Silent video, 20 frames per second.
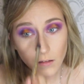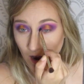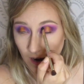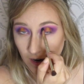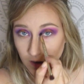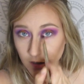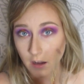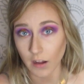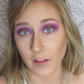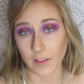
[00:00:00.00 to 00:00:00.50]

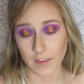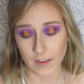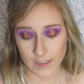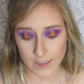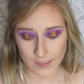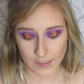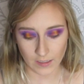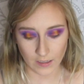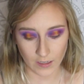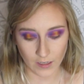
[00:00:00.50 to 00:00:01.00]
I call
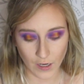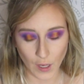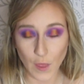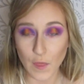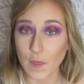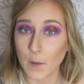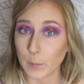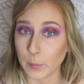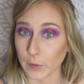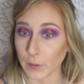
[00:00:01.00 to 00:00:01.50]
this look
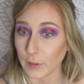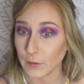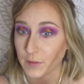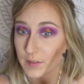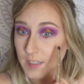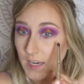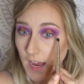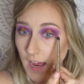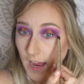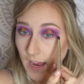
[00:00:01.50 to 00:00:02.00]
the
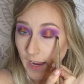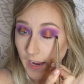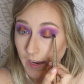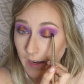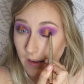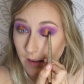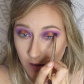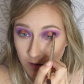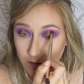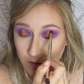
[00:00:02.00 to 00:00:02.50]
bruised eye.
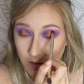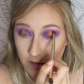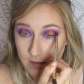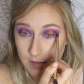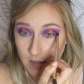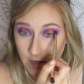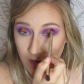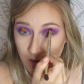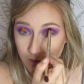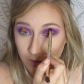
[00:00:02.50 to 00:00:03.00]
It
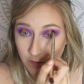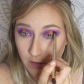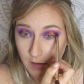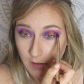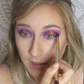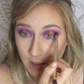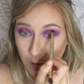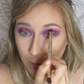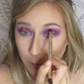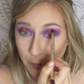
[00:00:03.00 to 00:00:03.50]
does kind of look
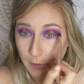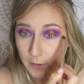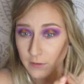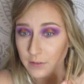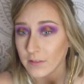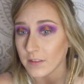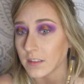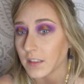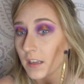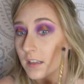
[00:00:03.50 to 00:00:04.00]
like a
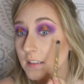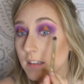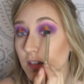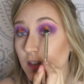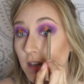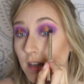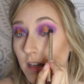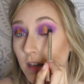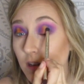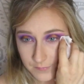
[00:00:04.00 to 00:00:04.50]
bruise,
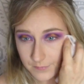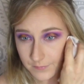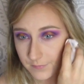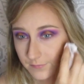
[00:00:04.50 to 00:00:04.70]
doesn't it?